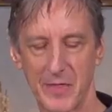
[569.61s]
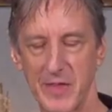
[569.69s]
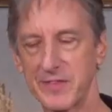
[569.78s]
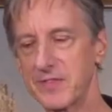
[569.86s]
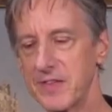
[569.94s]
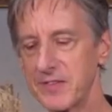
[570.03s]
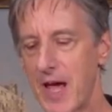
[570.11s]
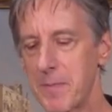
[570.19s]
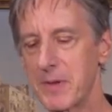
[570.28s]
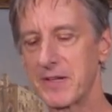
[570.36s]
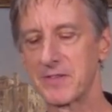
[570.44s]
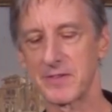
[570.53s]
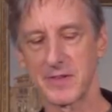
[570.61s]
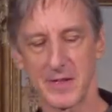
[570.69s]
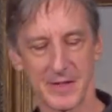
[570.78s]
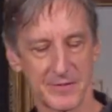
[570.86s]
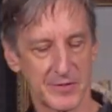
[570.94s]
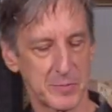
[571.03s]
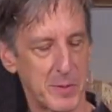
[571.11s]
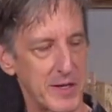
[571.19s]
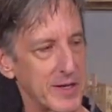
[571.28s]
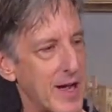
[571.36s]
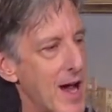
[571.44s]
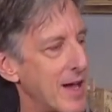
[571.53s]
This happened, just to put it
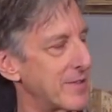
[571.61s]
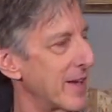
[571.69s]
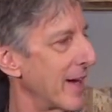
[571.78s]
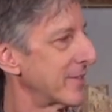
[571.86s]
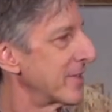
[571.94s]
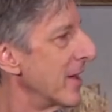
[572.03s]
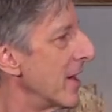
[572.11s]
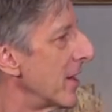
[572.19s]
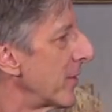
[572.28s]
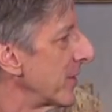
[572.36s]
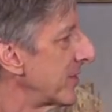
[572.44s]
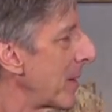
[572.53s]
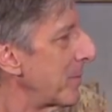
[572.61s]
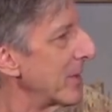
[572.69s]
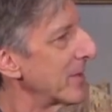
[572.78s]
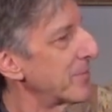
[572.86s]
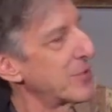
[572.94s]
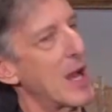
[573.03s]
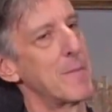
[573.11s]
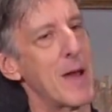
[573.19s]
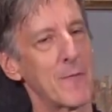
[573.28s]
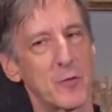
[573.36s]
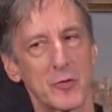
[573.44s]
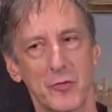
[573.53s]
in context, there was that period of time
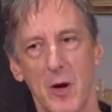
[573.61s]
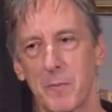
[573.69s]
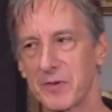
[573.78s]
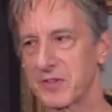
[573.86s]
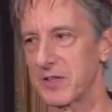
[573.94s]
after Trump was